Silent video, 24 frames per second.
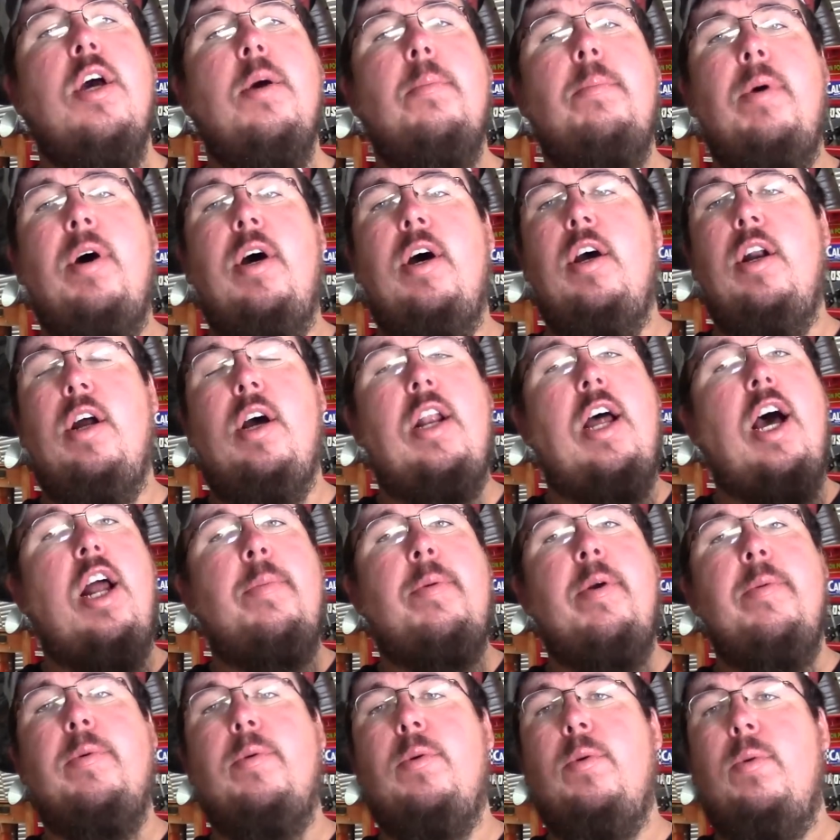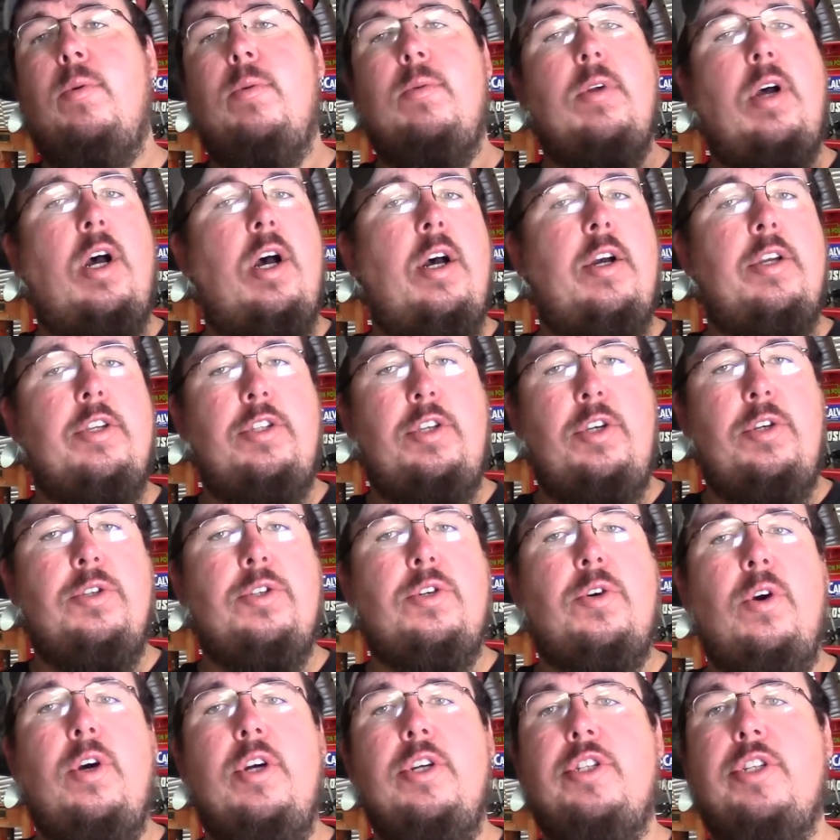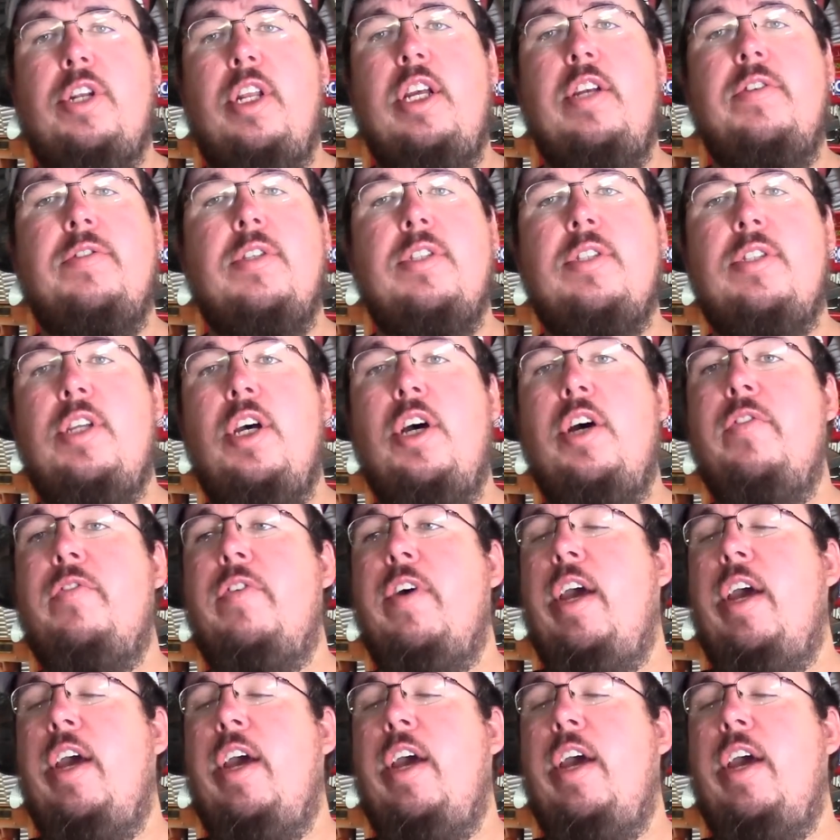but a lot of people use crush sleeves and stuff.